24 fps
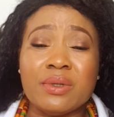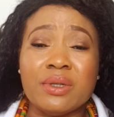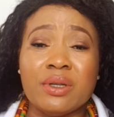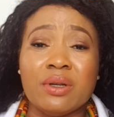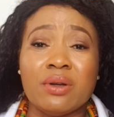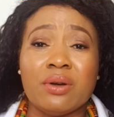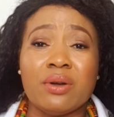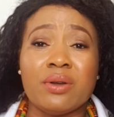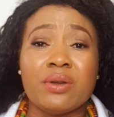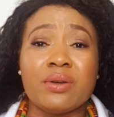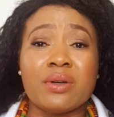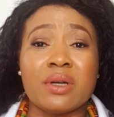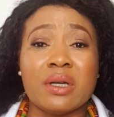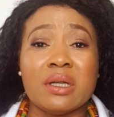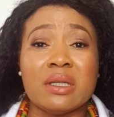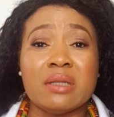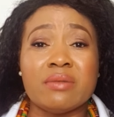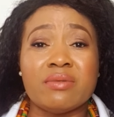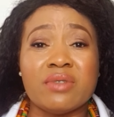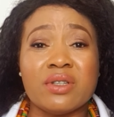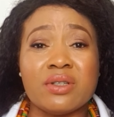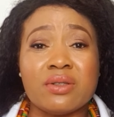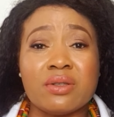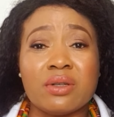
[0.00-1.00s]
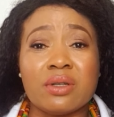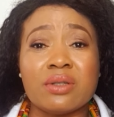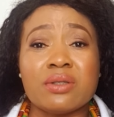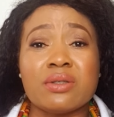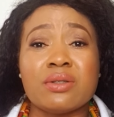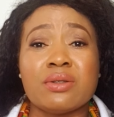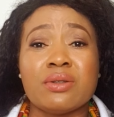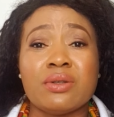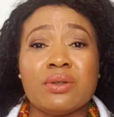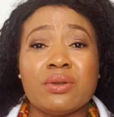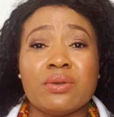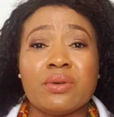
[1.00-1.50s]
you know, it can result
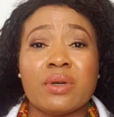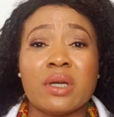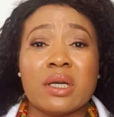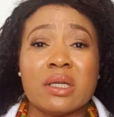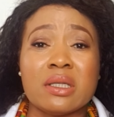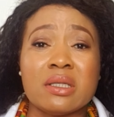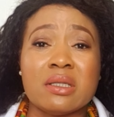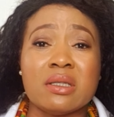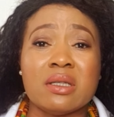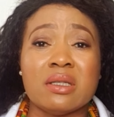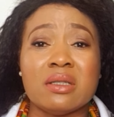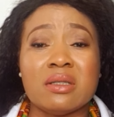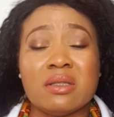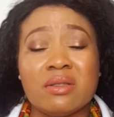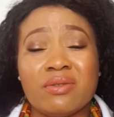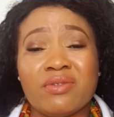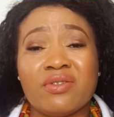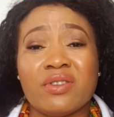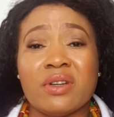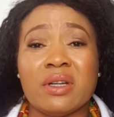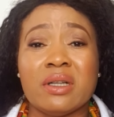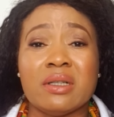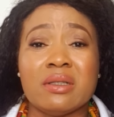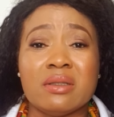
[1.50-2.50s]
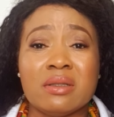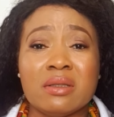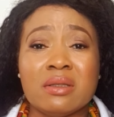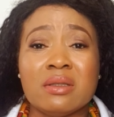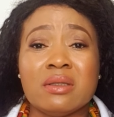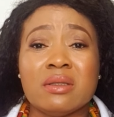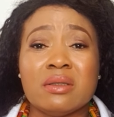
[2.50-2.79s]
to you getting a different